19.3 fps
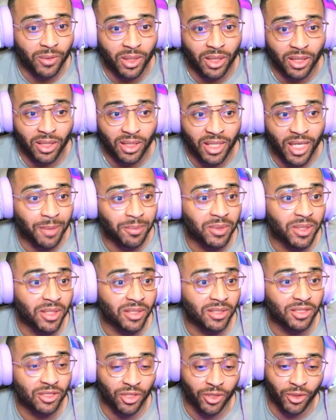
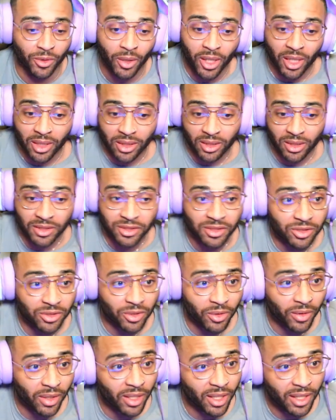CapCut. So let's just
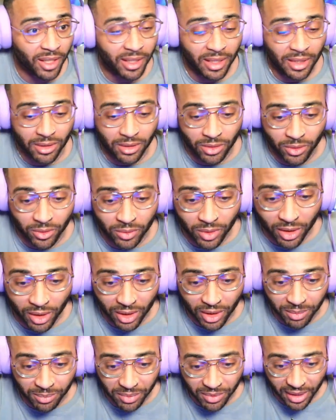go ahead and load
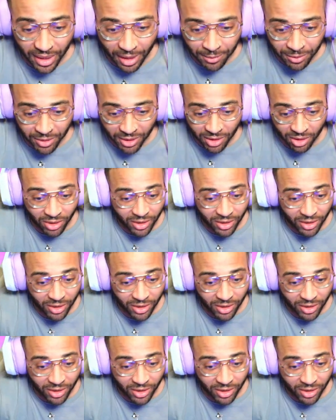up CapCut. I already